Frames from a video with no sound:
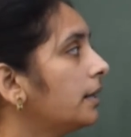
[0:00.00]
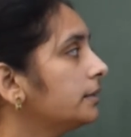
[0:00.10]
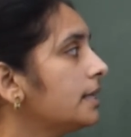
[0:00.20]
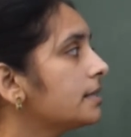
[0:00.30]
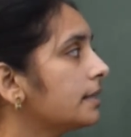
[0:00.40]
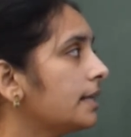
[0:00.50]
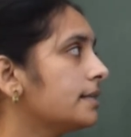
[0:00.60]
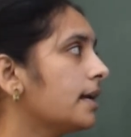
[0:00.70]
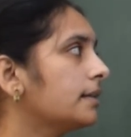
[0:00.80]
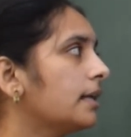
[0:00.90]

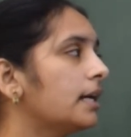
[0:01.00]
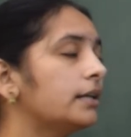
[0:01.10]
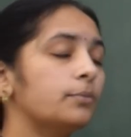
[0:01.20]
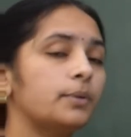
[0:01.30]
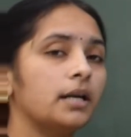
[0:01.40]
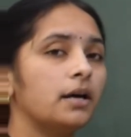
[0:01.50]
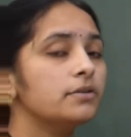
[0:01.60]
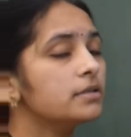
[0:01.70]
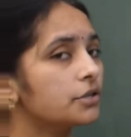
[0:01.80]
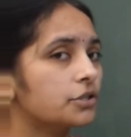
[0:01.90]
these are the relative
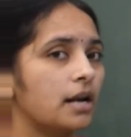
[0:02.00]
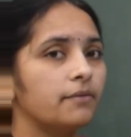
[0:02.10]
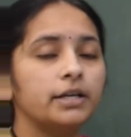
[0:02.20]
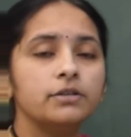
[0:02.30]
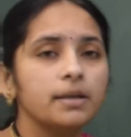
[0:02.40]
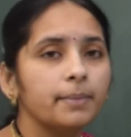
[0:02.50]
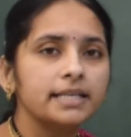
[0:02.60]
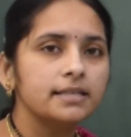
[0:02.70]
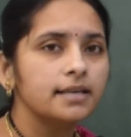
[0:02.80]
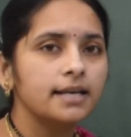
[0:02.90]
pronouns. Shall we do some
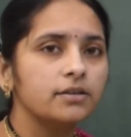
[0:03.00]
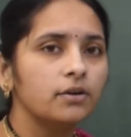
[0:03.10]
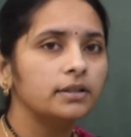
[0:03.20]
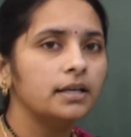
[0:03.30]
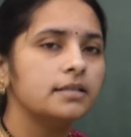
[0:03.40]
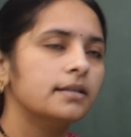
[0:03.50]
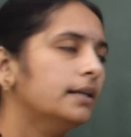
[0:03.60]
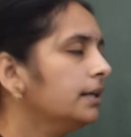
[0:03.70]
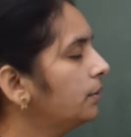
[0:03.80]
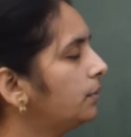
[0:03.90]
exercise on this?
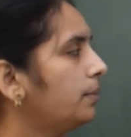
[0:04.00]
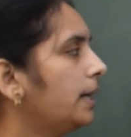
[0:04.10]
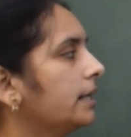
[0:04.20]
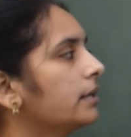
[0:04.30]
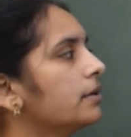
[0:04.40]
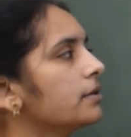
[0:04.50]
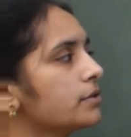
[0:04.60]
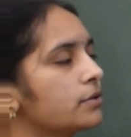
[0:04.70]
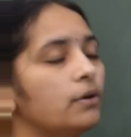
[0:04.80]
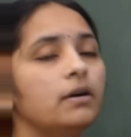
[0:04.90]
Very good.
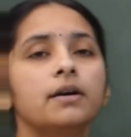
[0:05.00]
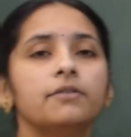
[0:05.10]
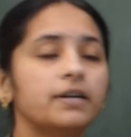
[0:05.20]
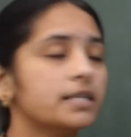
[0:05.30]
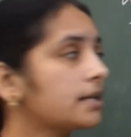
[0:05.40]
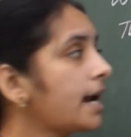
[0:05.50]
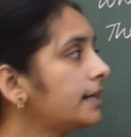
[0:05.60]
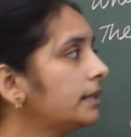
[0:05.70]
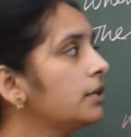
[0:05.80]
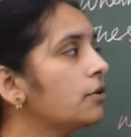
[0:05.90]
So, first
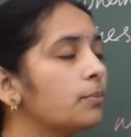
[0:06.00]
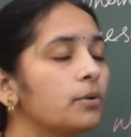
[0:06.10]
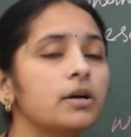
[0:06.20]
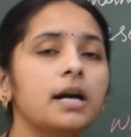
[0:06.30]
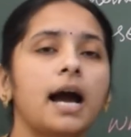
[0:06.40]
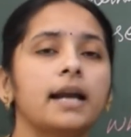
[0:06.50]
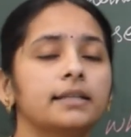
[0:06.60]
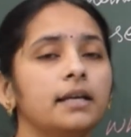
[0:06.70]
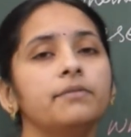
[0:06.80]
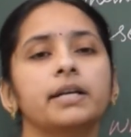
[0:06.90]
write in your book and
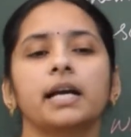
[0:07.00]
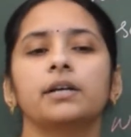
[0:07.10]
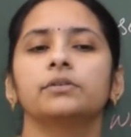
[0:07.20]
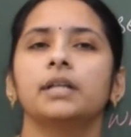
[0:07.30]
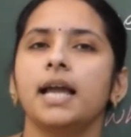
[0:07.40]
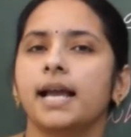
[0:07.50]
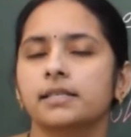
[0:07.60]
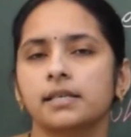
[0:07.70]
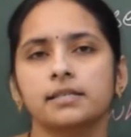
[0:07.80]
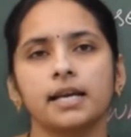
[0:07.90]
then we can do the
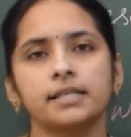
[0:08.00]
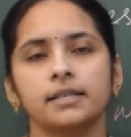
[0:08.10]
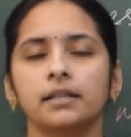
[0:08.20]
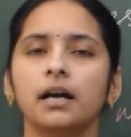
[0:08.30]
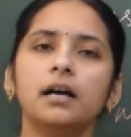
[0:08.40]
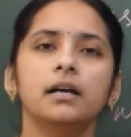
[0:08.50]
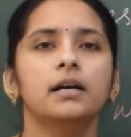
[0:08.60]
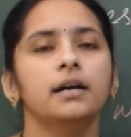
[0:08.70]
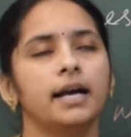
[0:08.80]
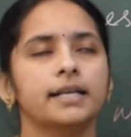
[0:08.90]
exercise in the
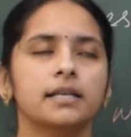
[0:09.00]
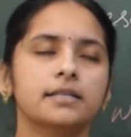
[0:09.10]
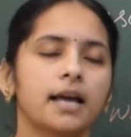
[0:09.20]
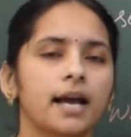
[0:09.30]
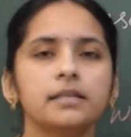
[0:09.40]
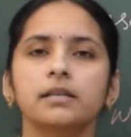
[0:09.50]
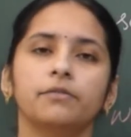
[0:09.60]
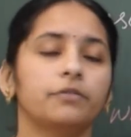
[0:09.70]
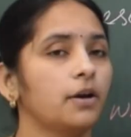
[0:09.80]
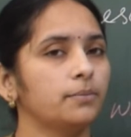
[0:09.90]
exercise
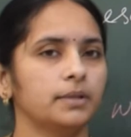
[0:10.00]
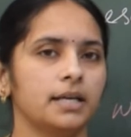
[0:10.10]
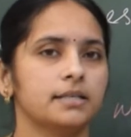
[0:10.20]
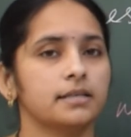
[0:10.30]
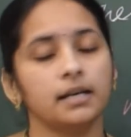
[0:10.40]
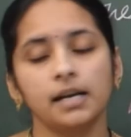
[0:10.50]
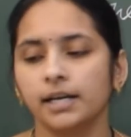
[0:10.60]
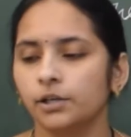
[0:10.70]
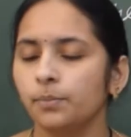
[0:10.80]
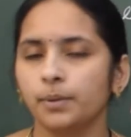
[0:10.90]
from this.
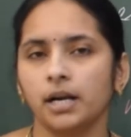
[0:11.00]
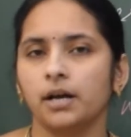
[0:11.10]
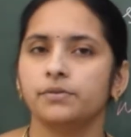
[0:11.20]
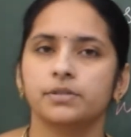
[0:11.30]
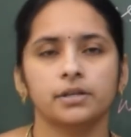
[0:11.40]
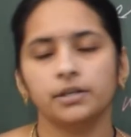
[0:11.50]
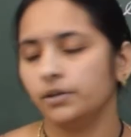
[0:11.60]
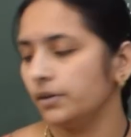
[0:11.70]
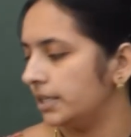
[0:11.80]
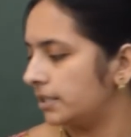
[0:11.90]
Relative pronouns.
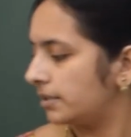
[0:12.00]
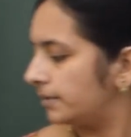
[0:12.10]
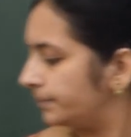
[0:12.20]
Do it.